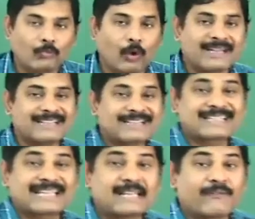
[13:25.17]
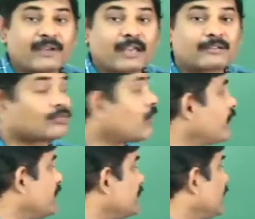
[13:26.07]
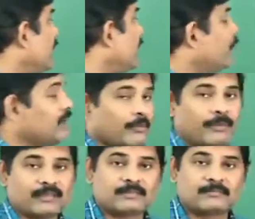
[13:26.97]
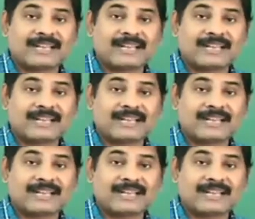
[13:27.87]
What is the significance of these MTPs?